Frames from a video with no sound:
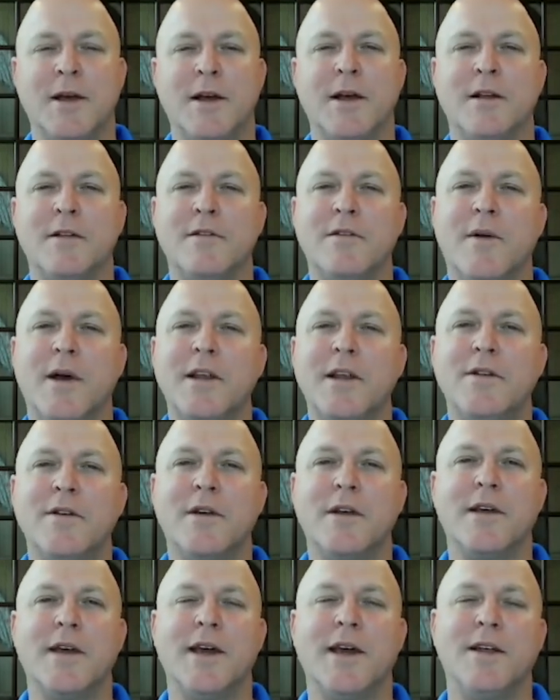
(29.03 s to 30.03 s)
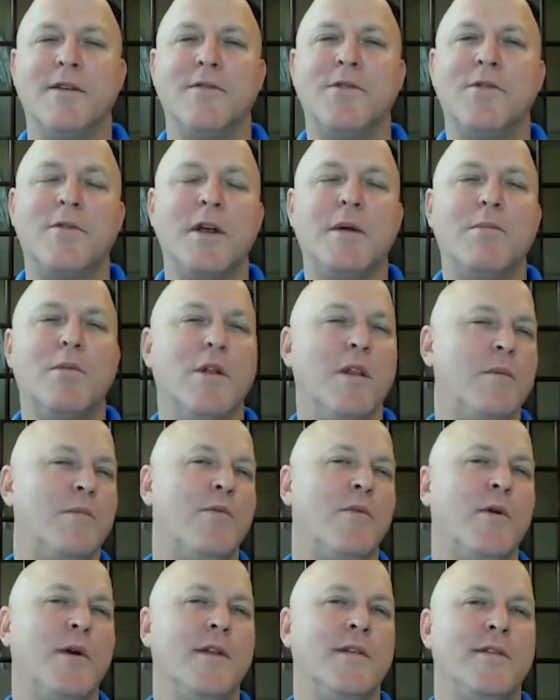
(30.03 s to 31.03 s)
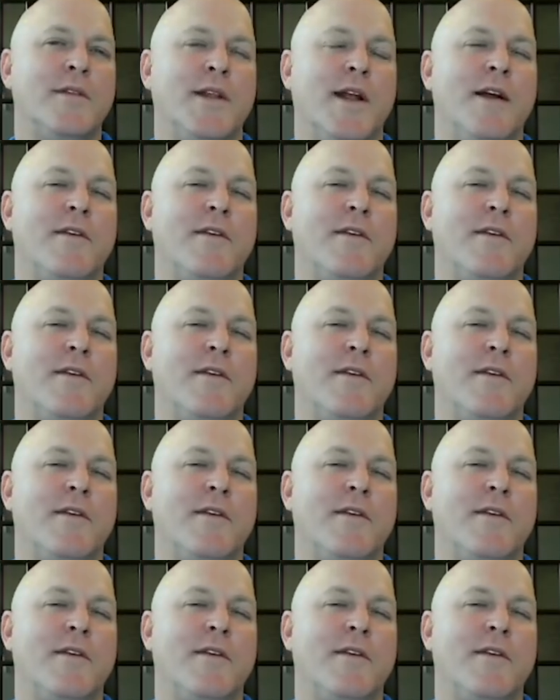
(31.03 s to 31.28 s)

And so I took kind of 3 bullet points that